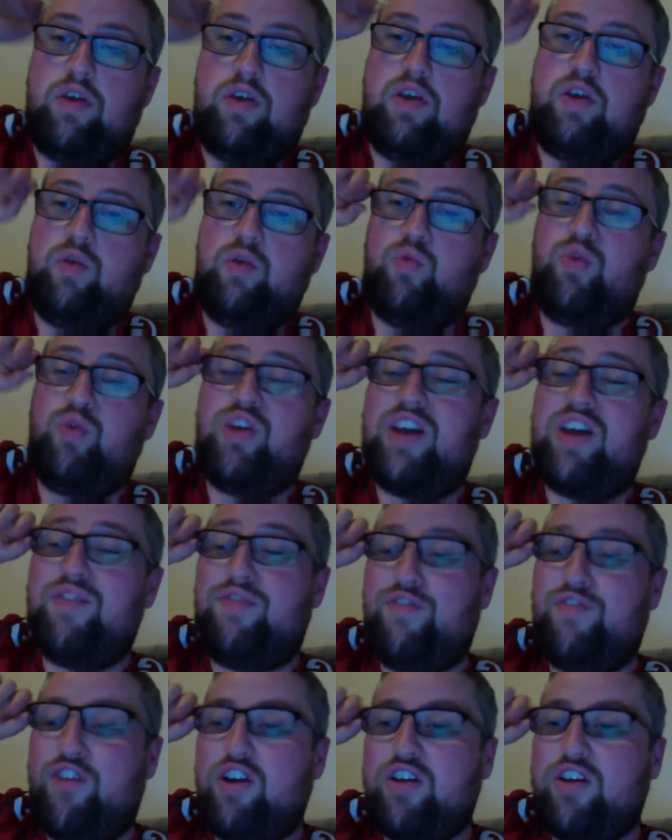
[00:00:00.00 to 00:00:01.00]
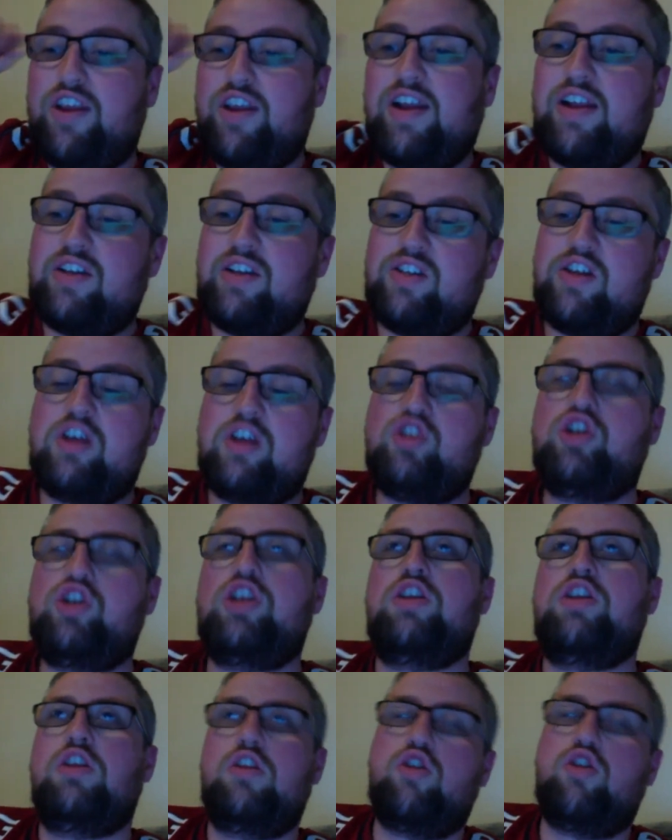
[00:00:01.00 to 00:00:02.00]
Would I fuck Nicola
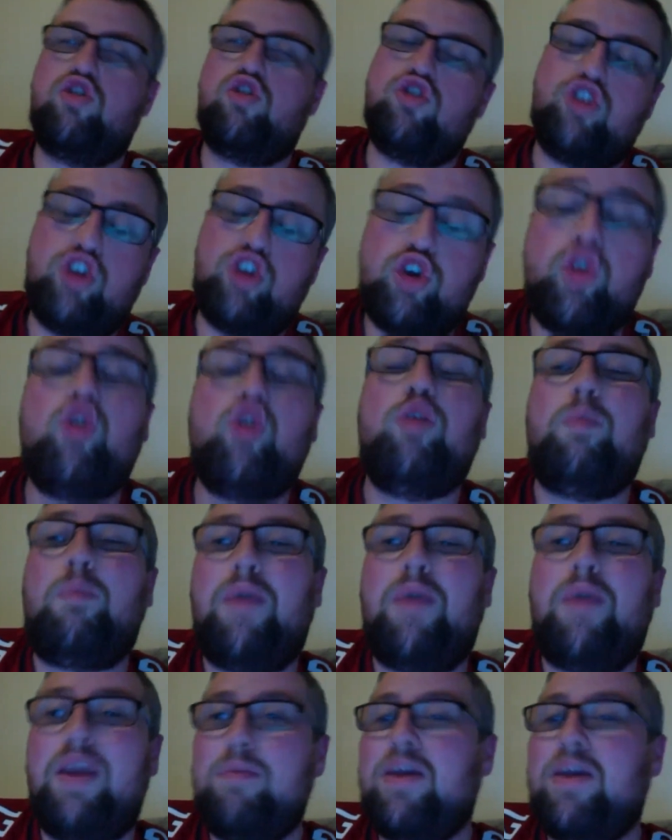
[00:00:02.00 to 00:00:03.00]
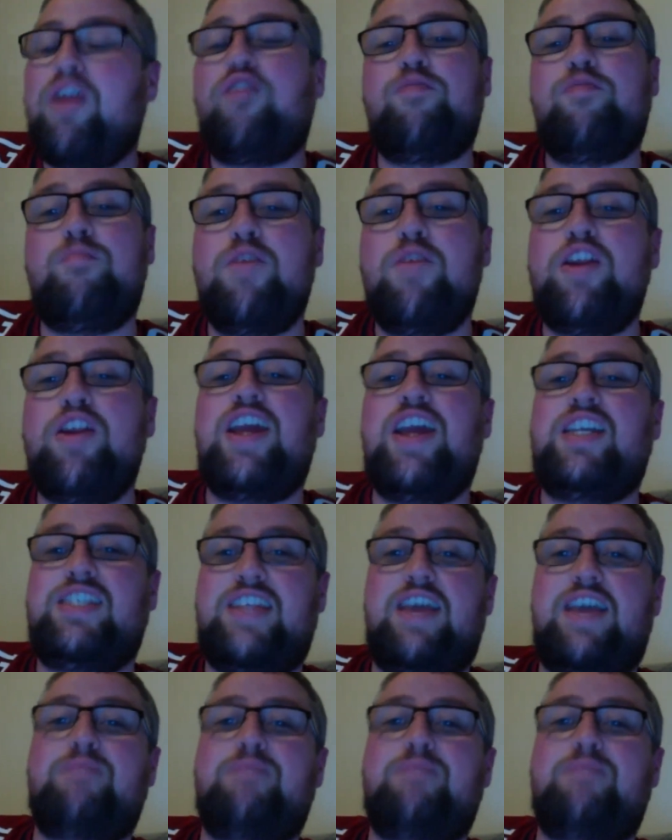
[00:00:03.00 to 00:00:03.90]
Sturgeon? You couldn't pay me enough money to stick my